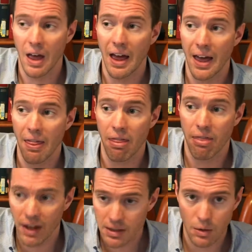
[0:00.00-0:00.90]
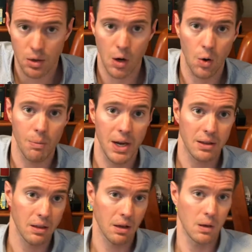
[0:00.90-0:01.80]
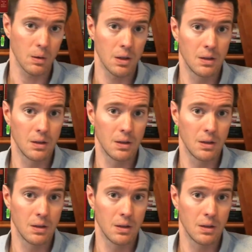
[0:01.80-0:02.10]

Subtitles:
and then you'll go and make the code.